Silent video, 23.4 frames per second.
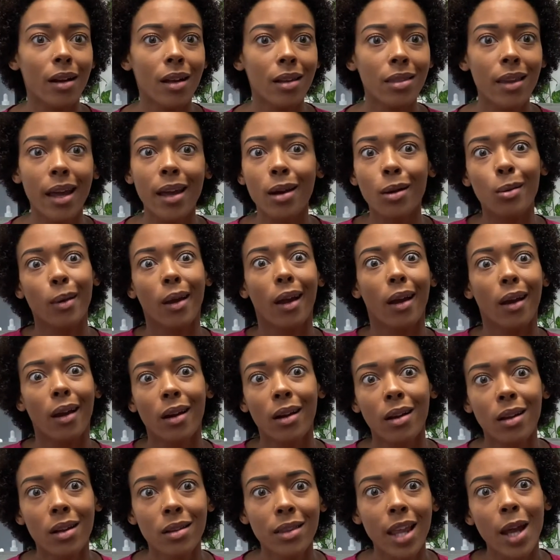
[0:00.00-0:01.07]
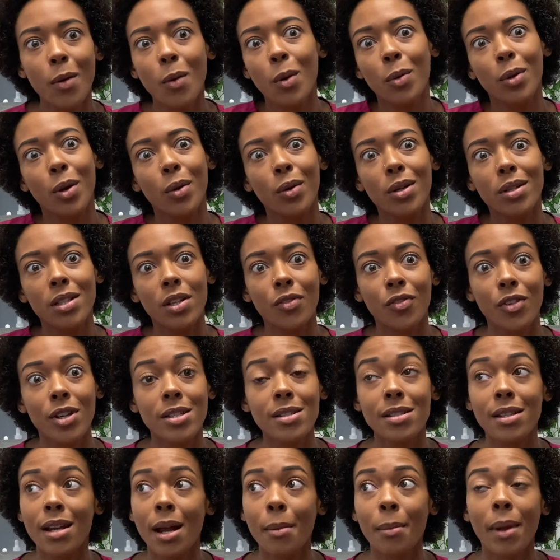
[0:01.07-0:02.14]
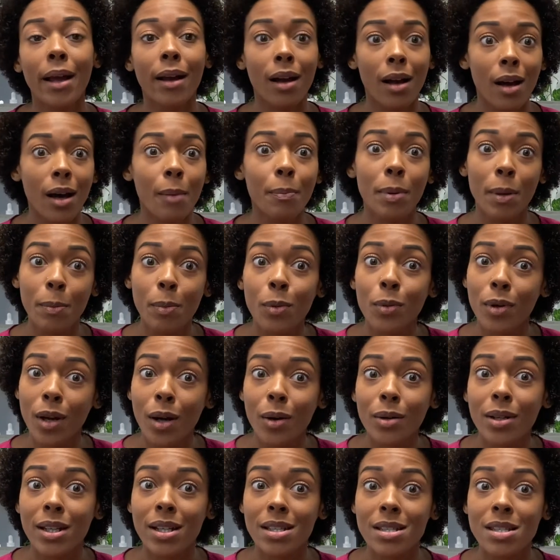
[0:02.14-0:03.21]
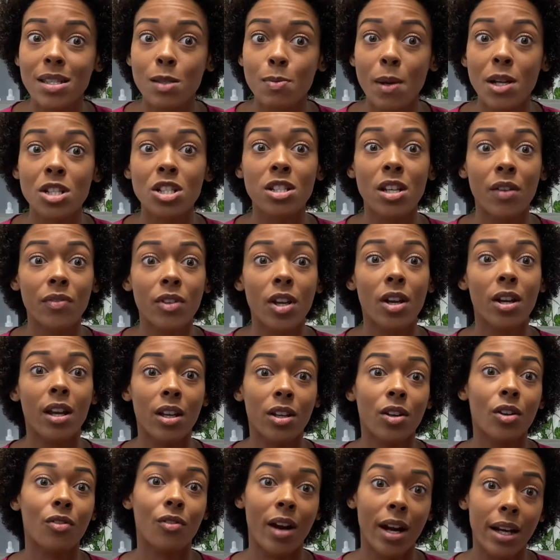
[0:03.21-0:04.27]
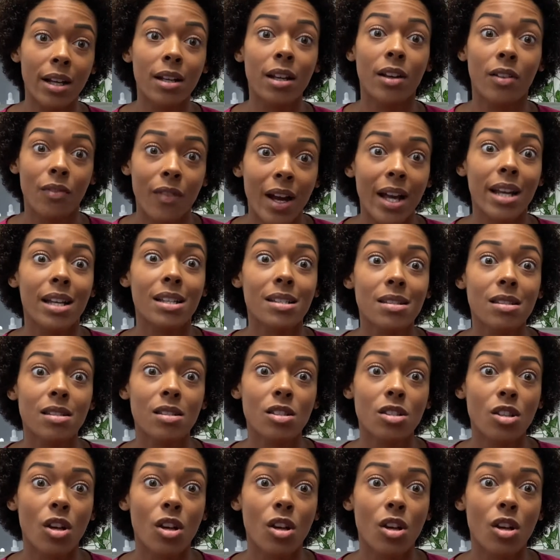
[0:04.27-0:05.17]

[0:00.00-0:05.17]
They don't care. They won't know the difference. And I'm like, people notice, especially if they're getting the right advice.